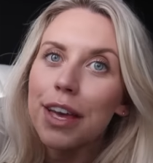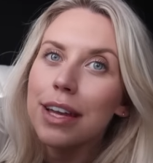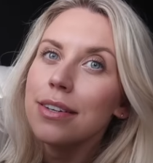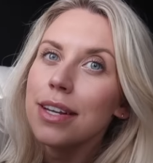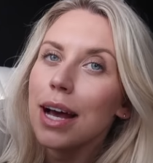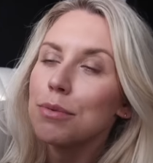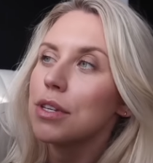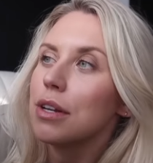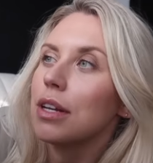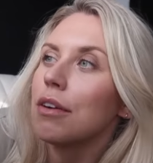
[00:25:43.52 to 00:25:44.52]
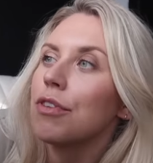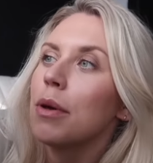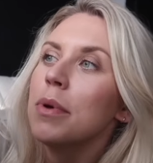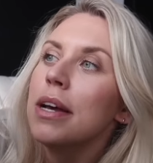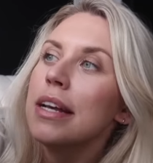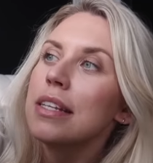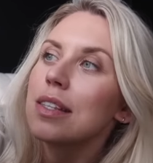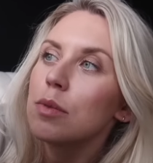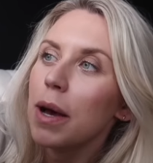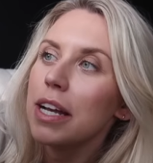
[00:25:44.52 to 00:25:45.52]
fiend, absolutely love them.
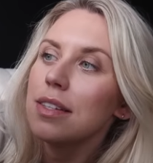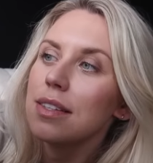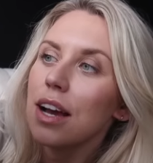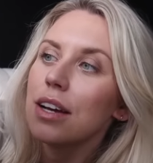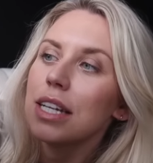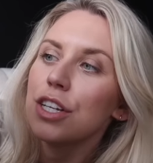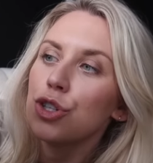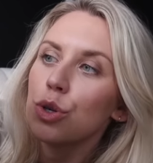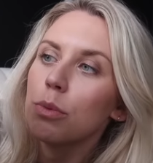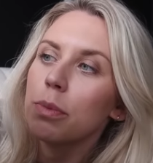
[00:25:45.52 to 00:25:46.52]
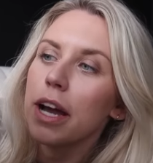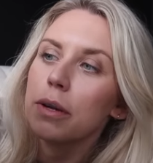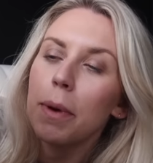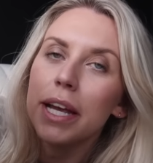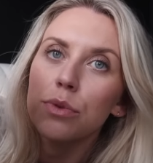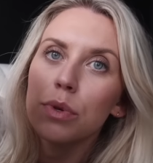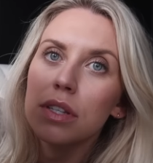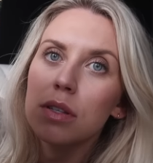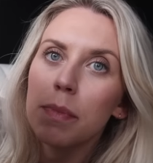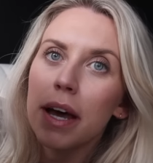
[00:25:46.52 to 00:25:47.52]
Spiced honey shortbread baked
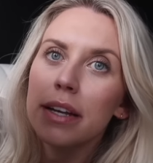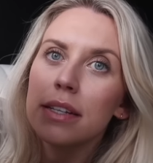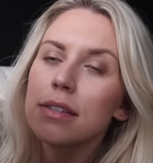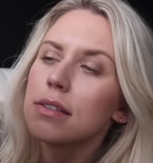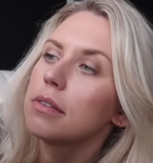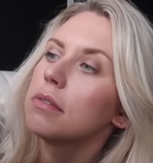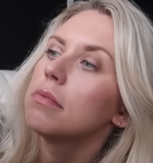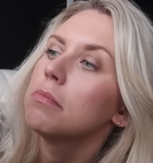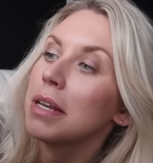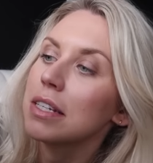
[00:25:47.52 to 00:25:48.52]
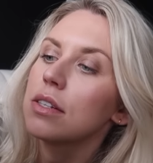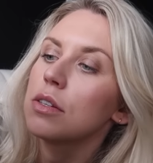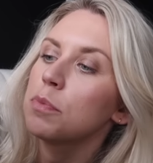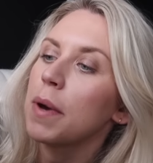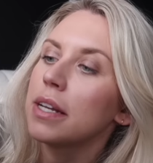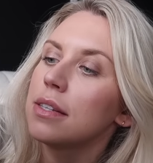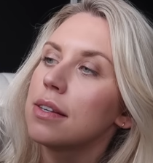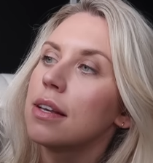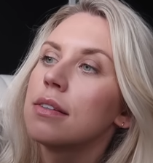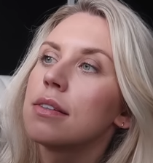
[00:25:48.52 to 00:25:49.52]
with spice mixed
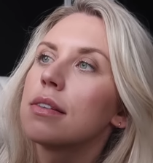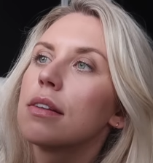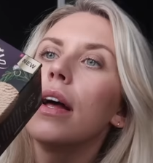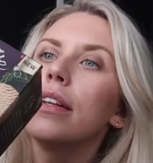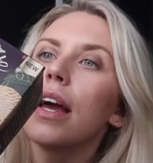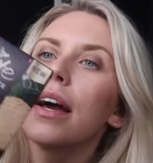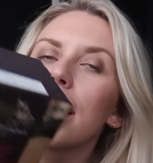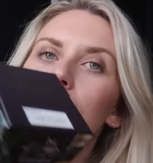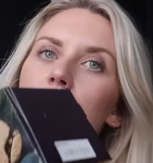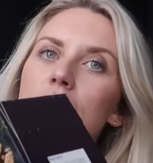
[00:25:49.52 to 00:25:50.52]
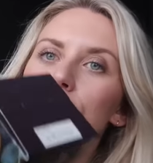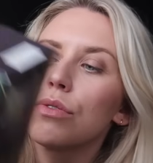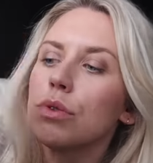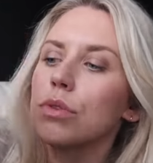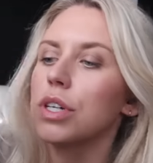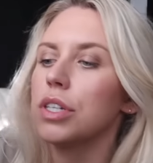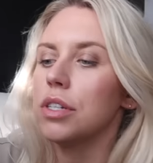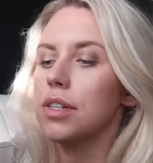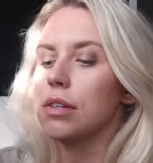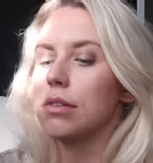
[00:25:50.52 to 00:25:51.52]
spices. And yeah, again, these are all good
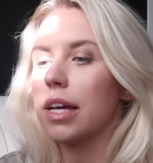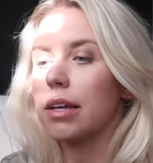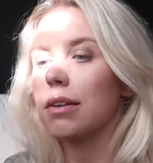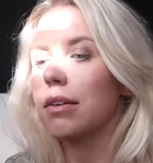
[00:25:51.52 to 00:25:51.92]
until like